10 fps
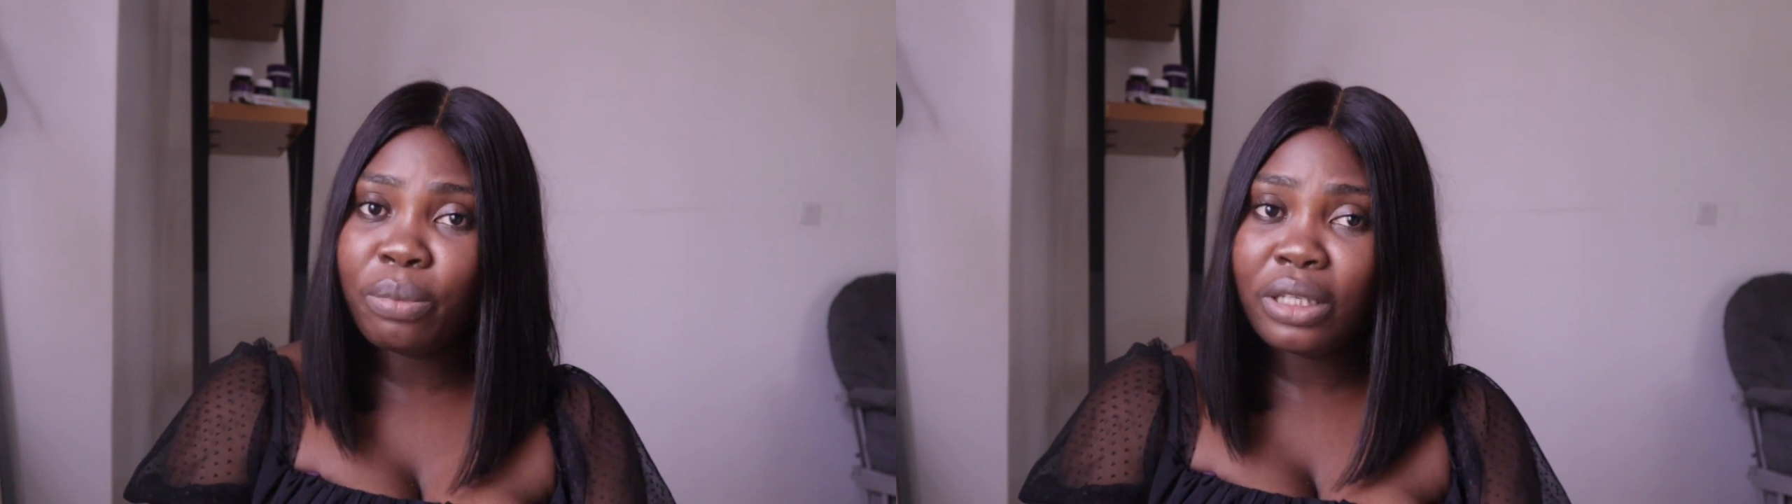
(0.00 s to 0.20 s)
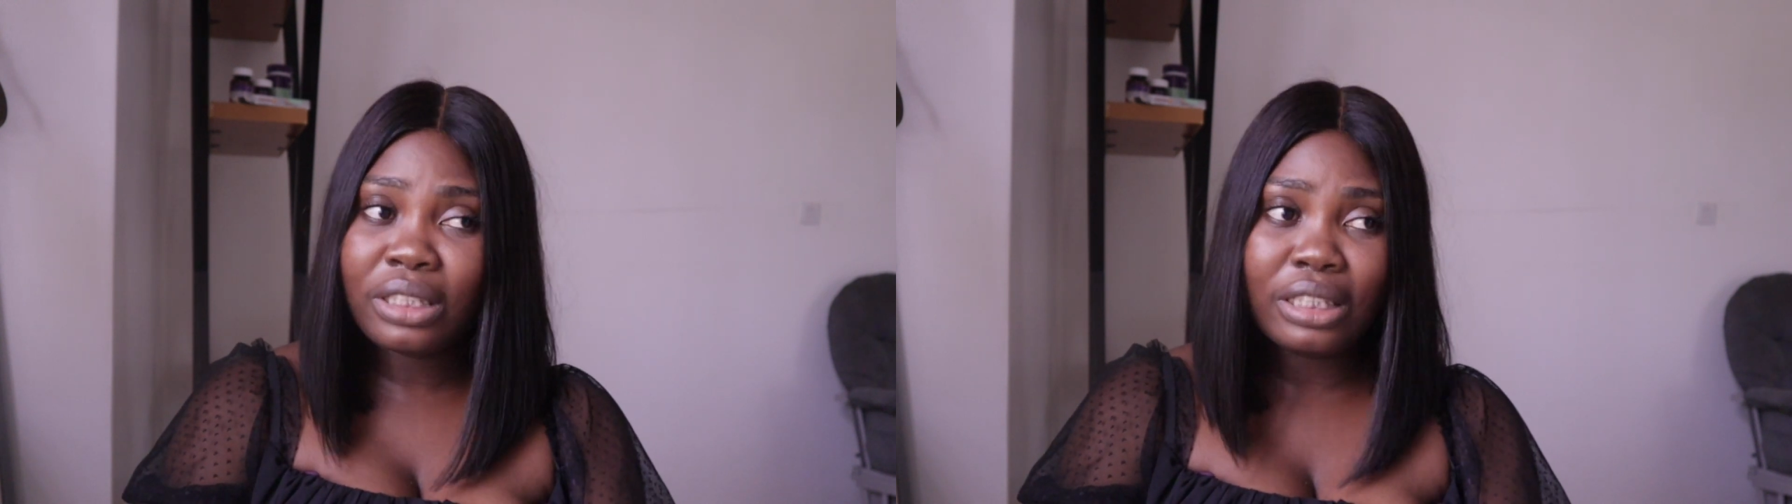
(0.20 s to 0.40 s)

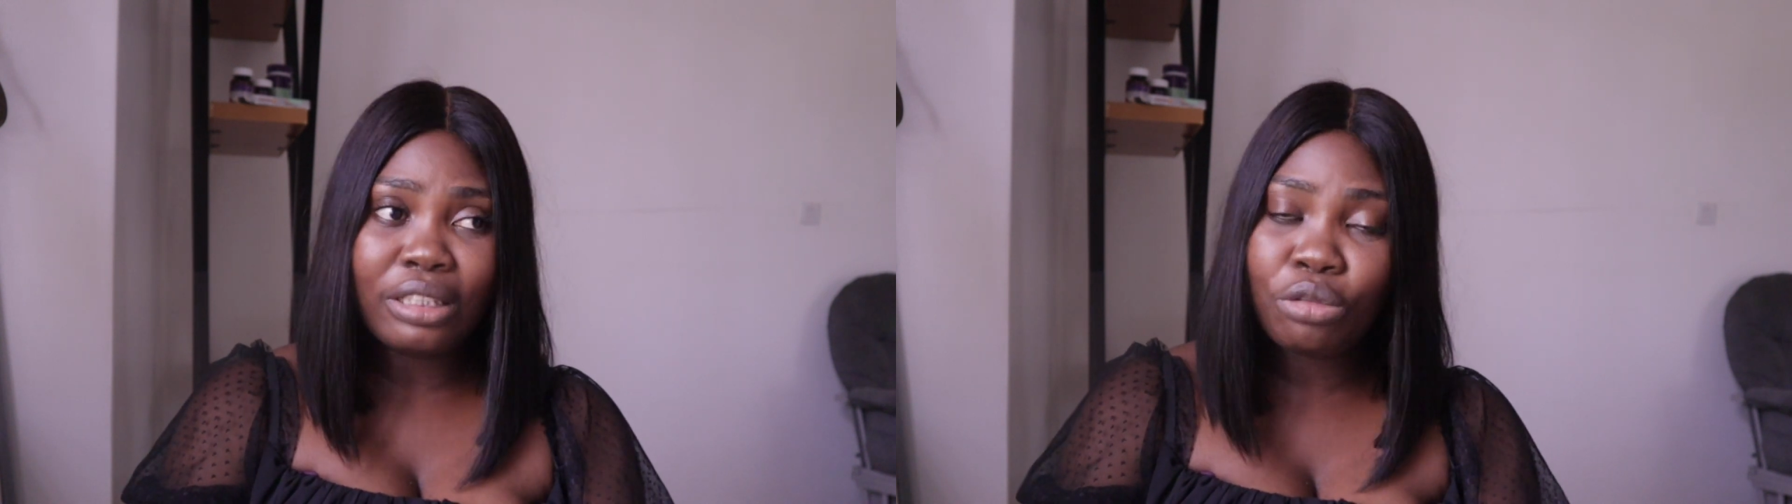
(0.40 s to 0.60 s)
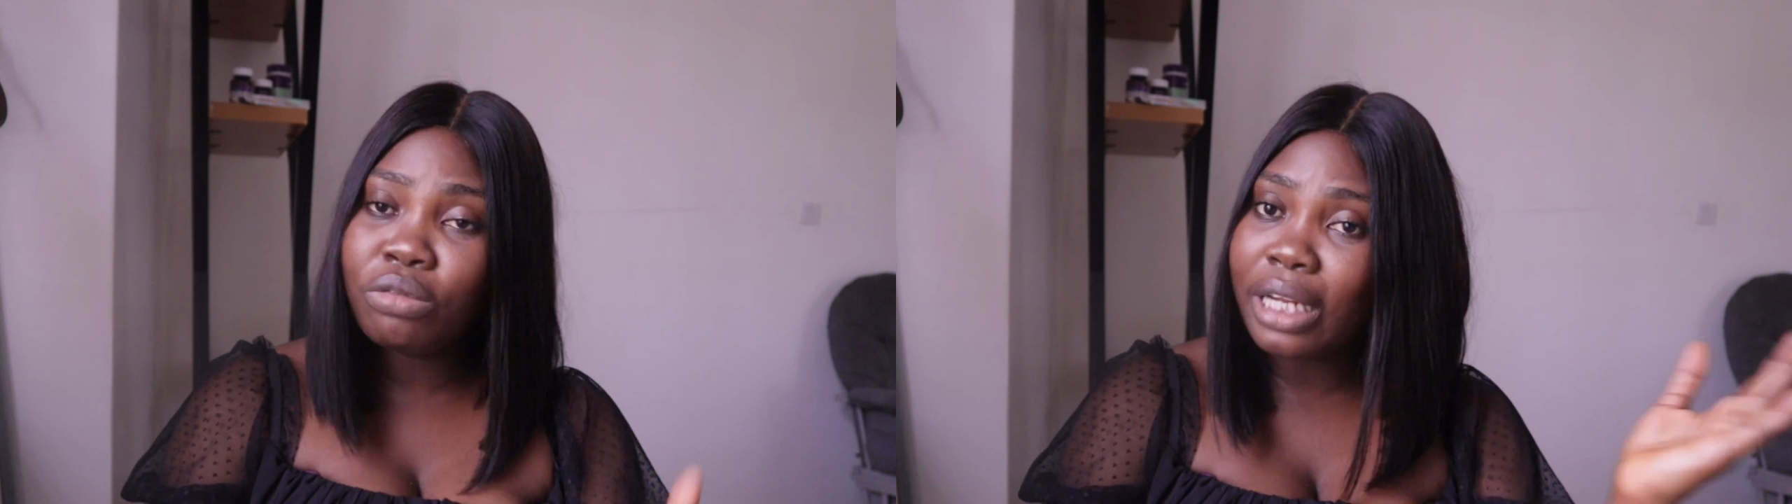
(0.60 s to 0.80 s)
body
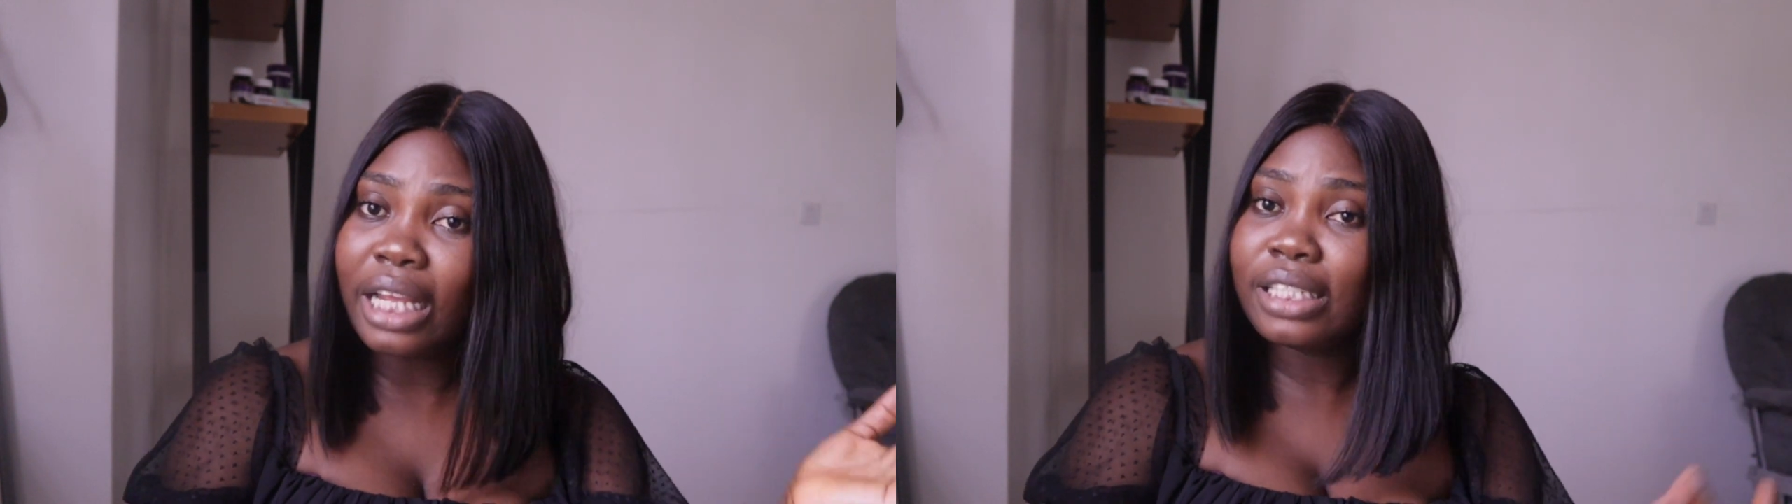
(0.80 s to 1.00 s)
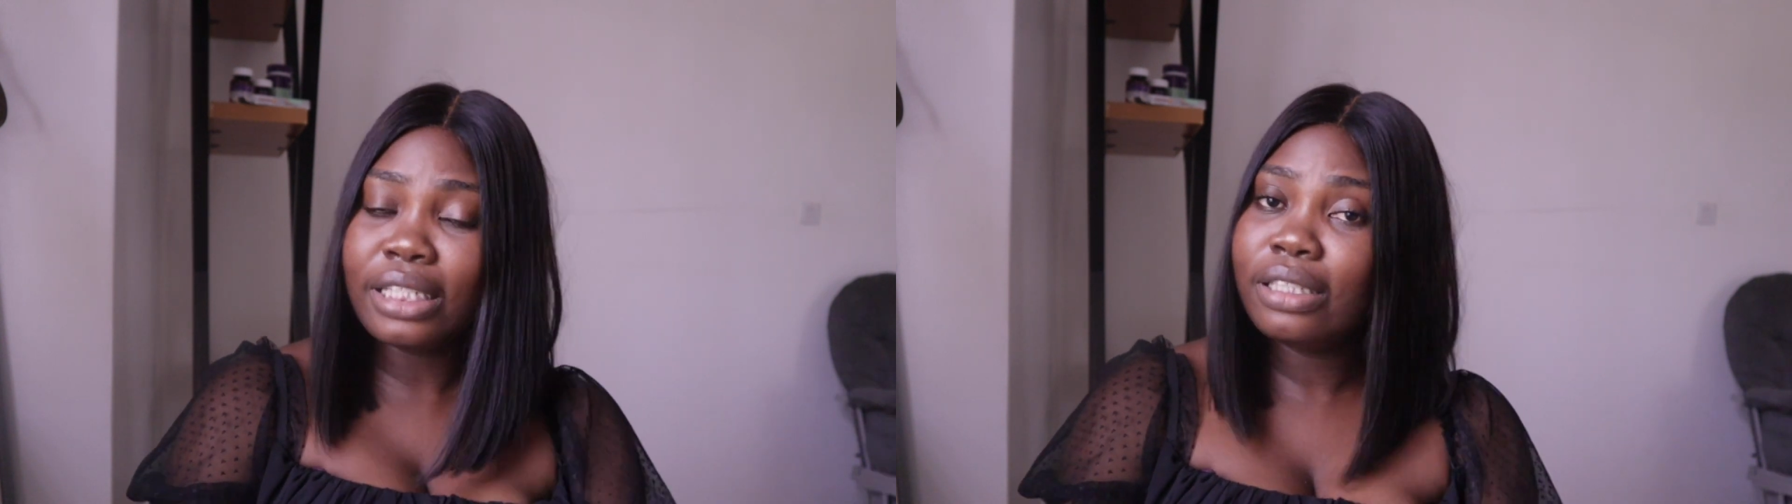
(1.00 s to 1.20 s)

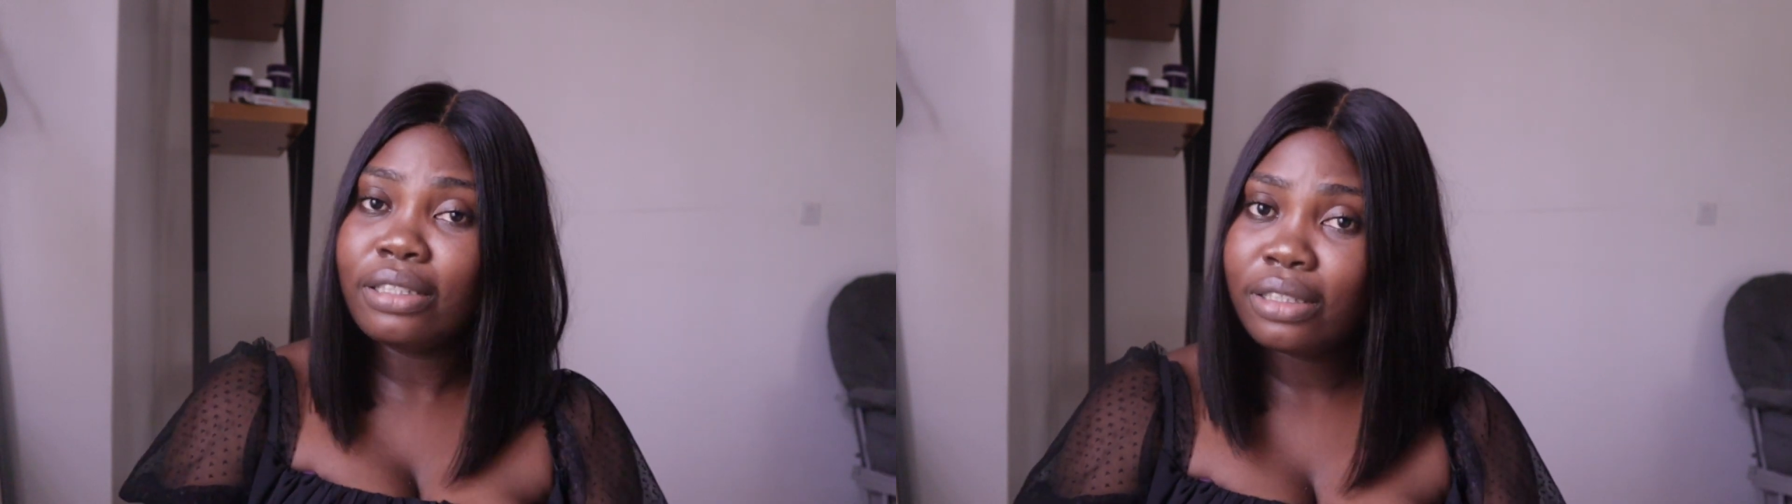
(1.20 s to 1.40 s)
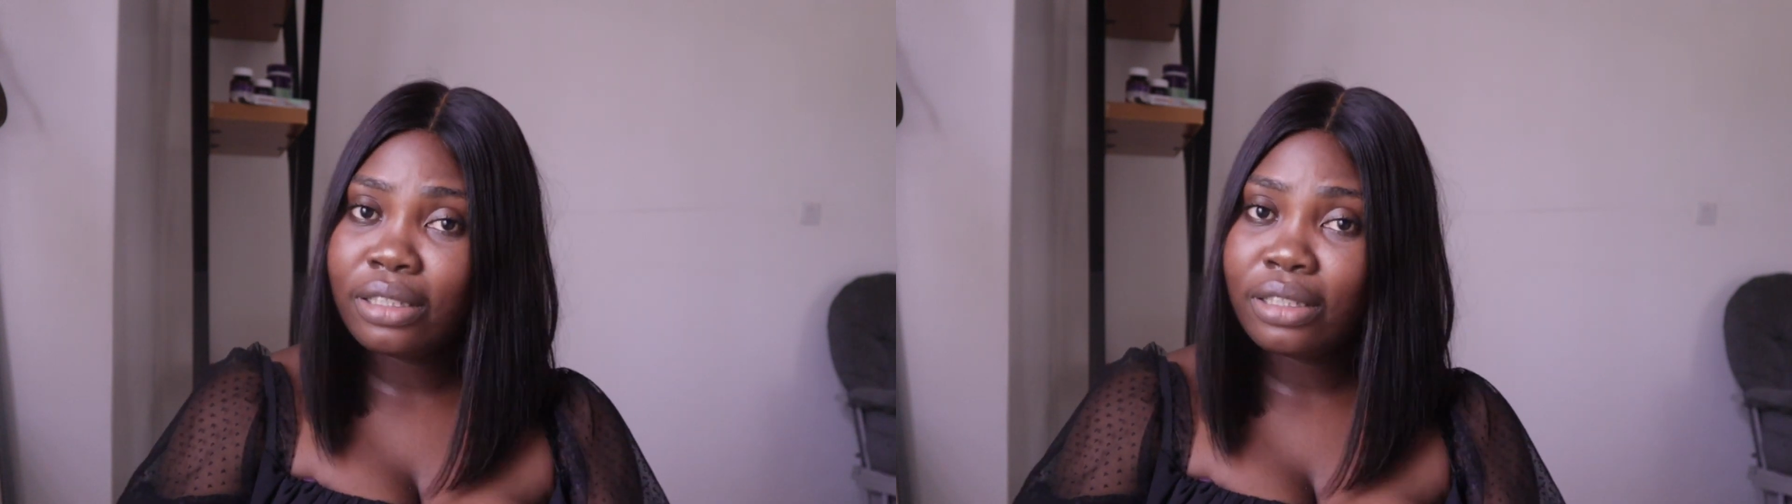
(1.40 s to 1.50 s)
219,